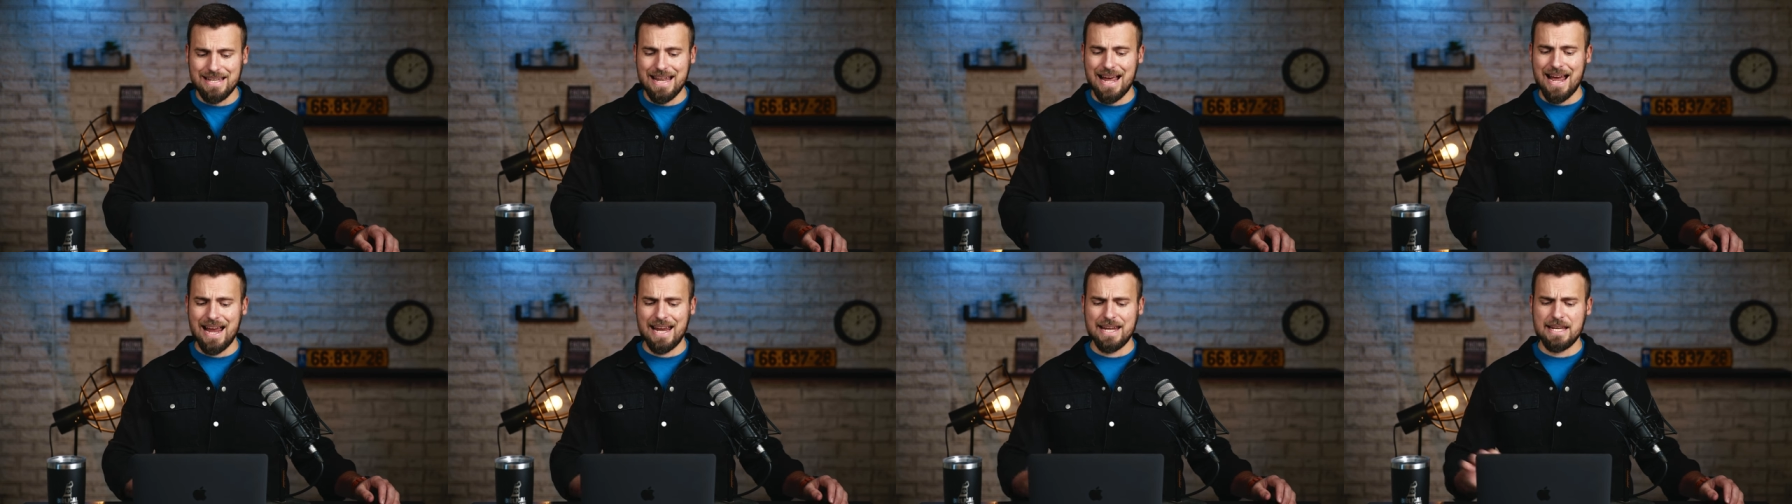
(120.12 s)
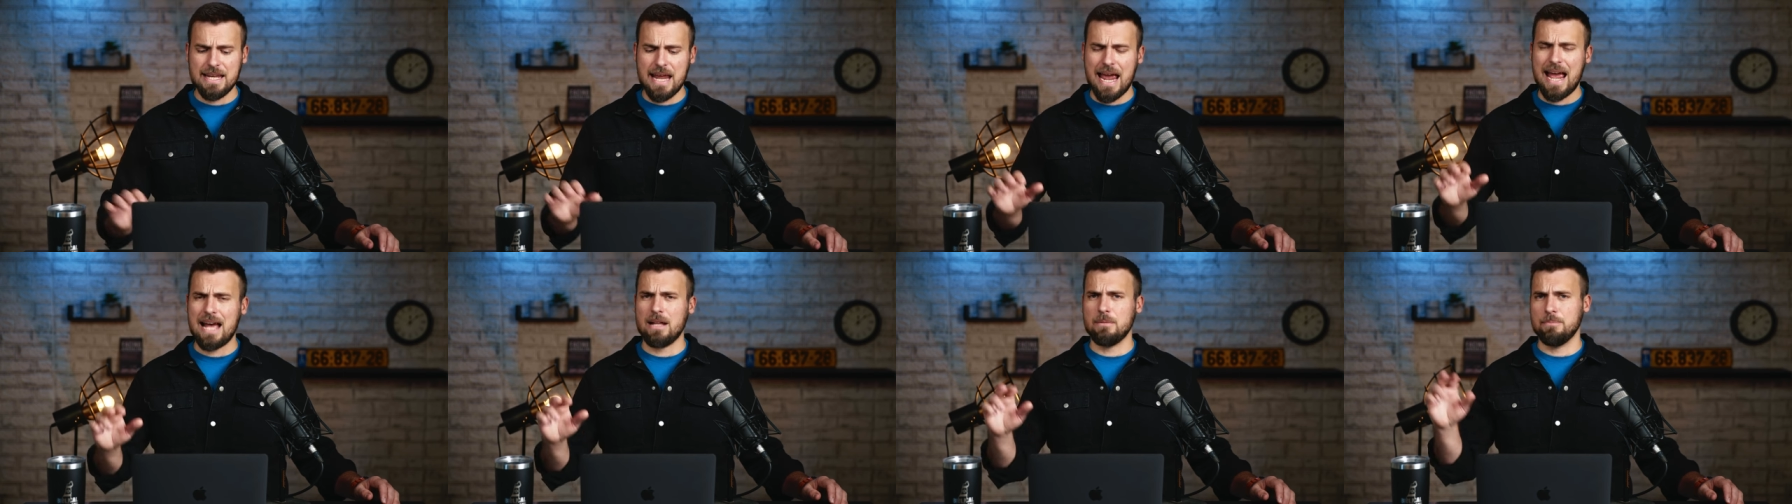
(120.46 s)

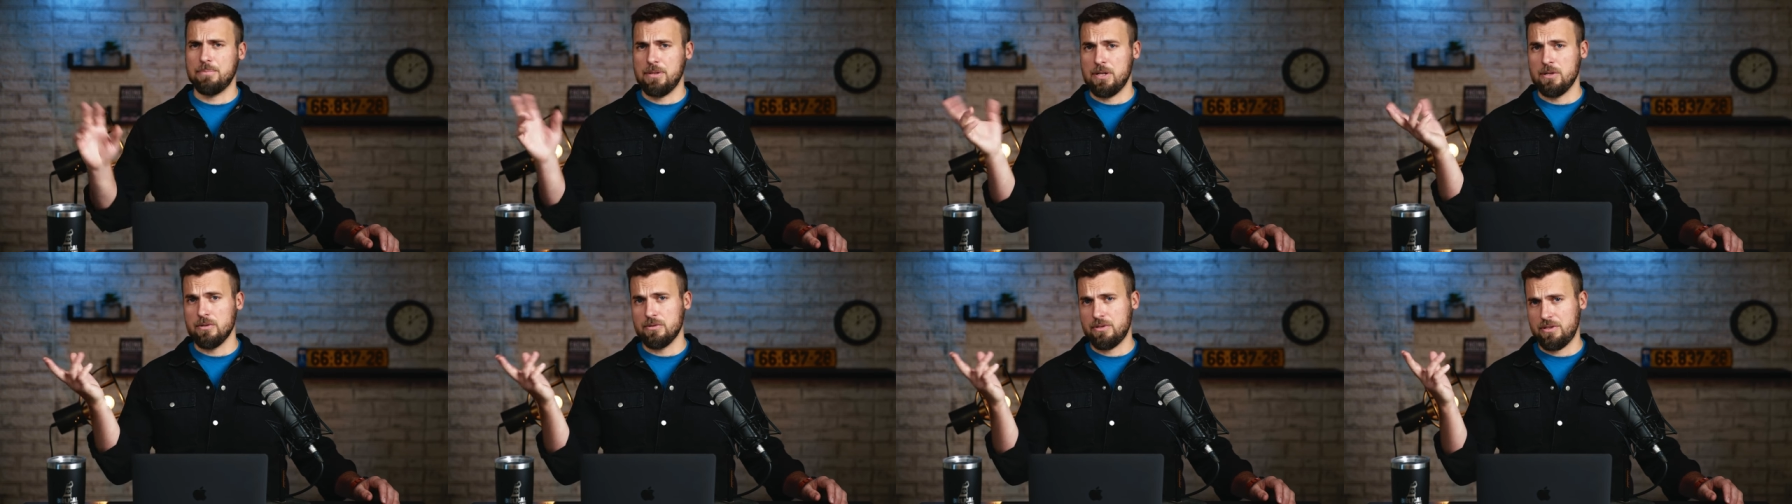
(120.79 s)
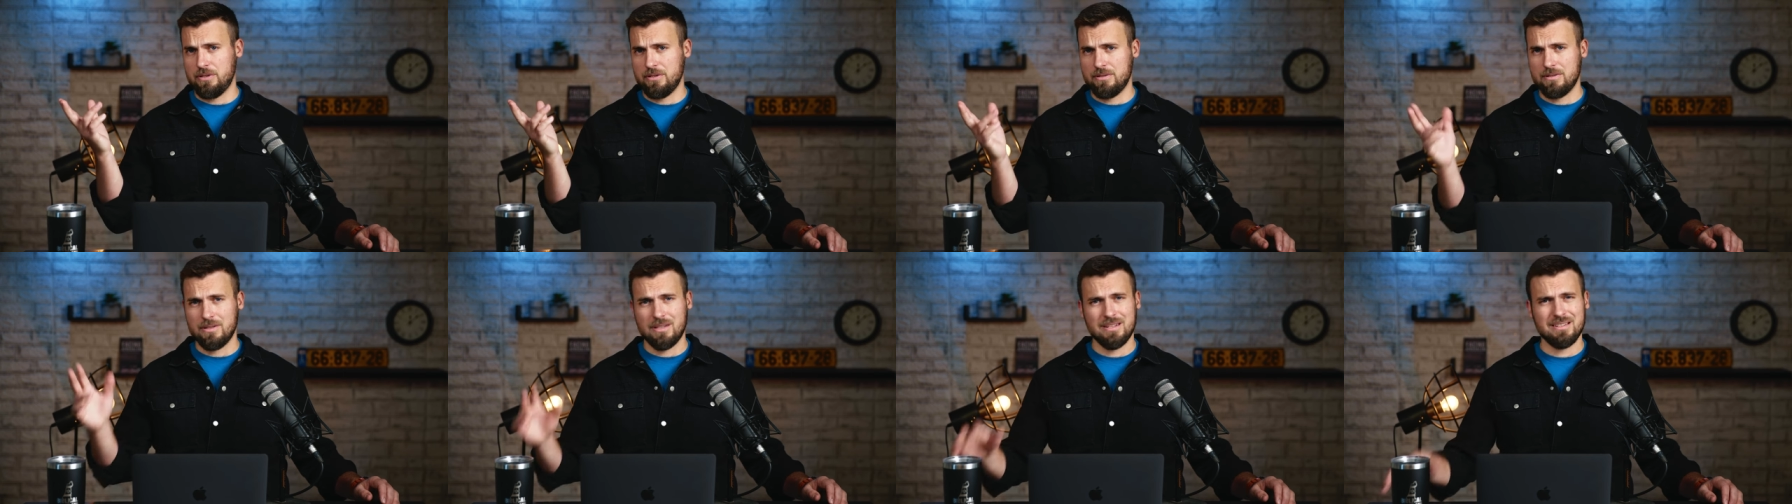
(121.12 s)
nine
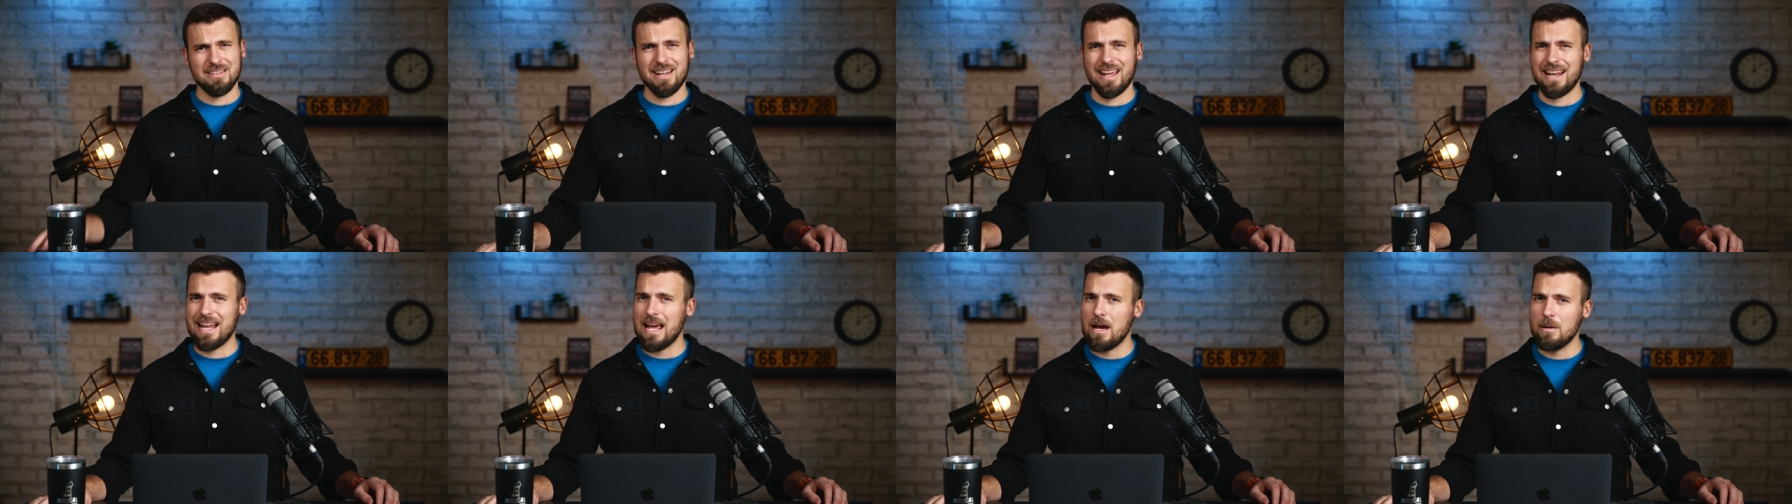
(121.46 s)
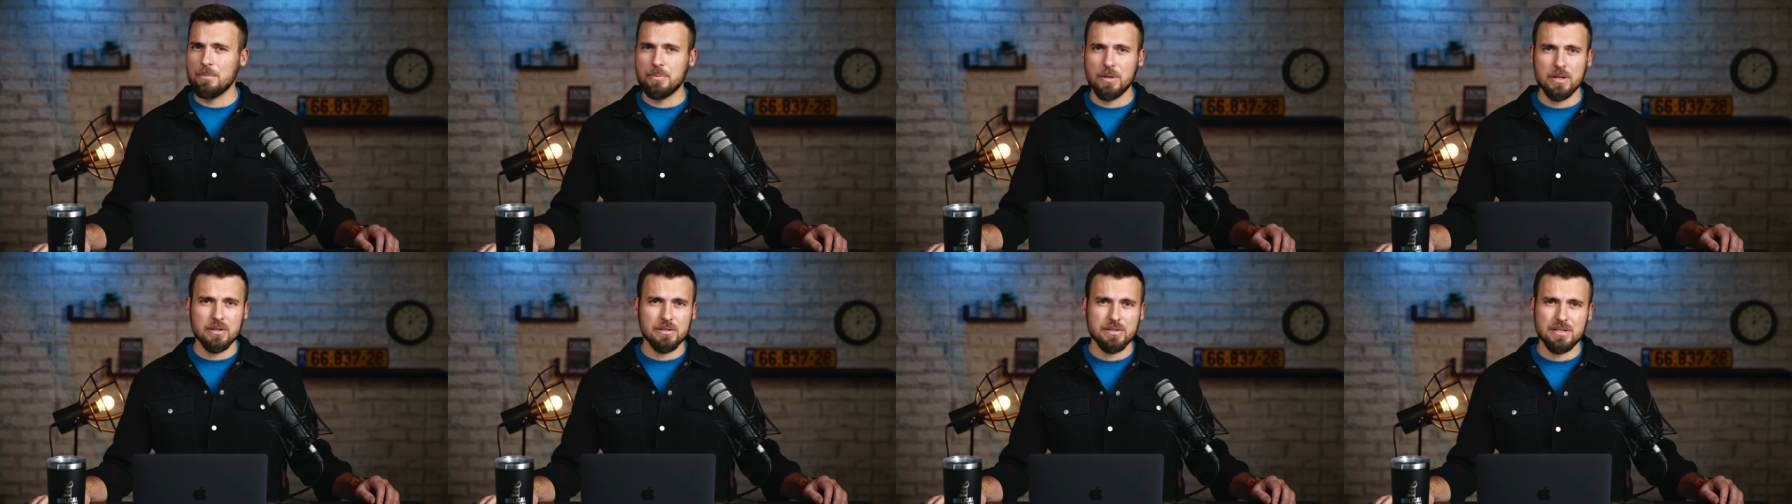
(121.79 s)
outposts. They're not
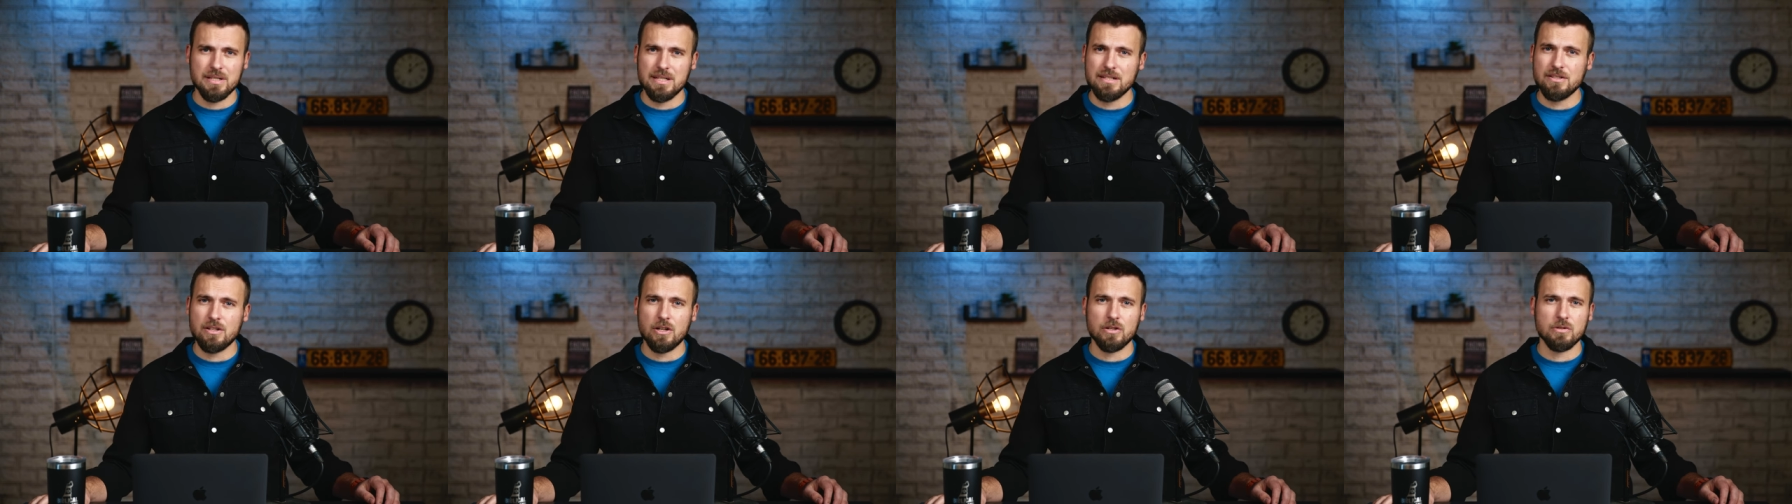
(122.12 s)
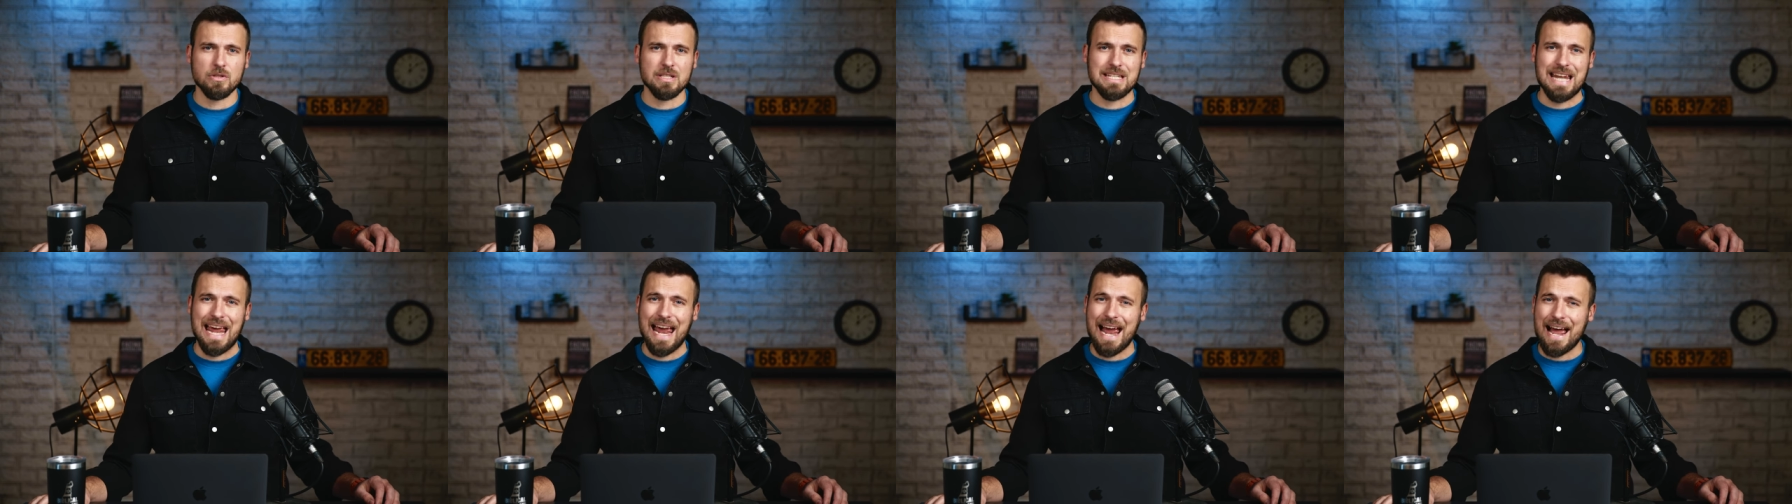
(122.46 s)
outposts. These
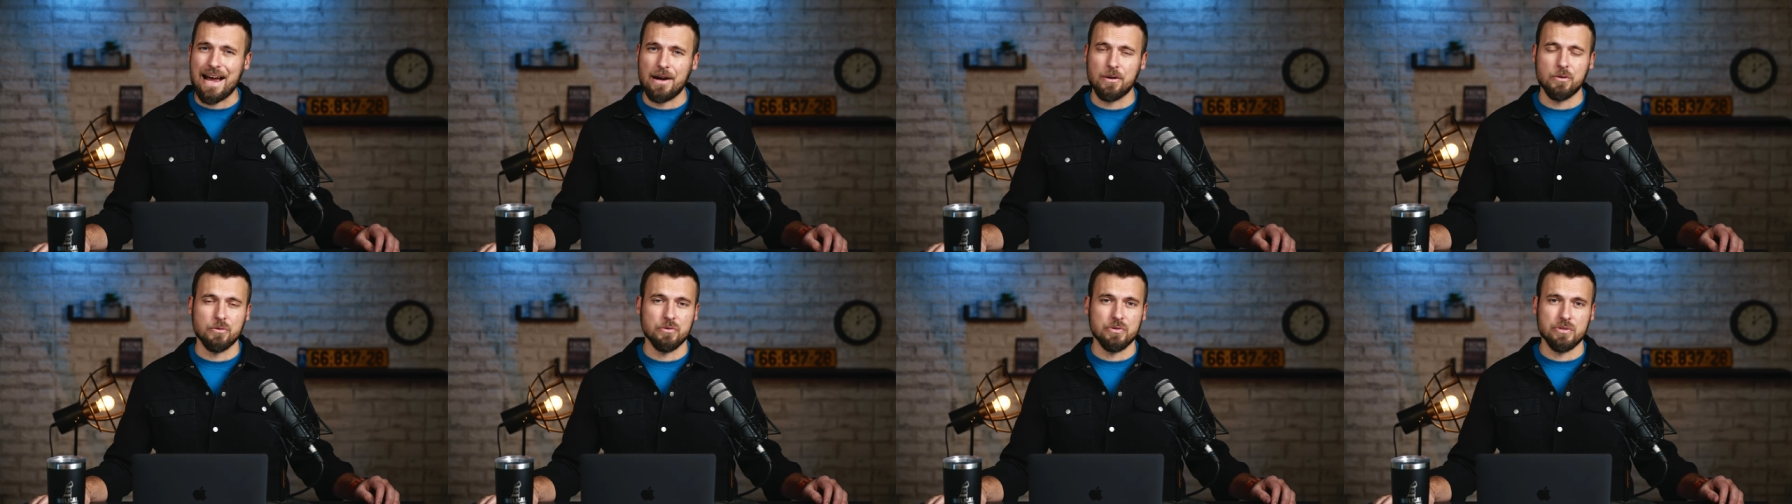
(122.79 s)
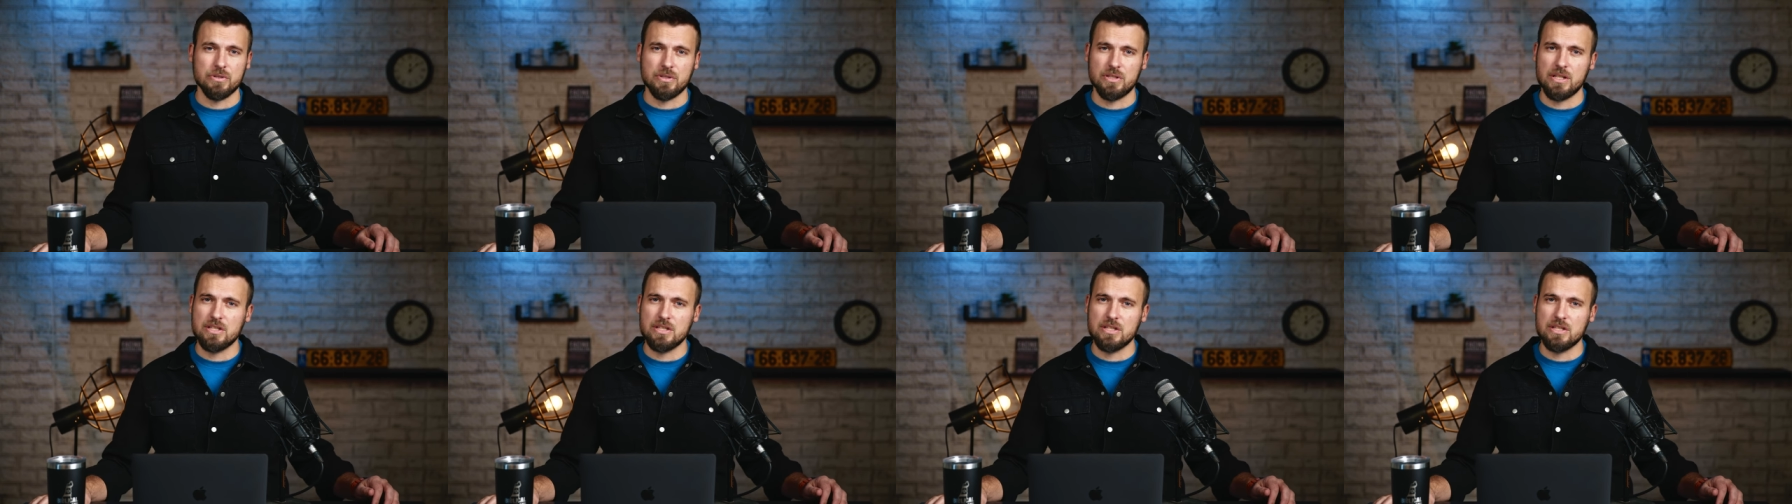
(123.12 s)
are towns.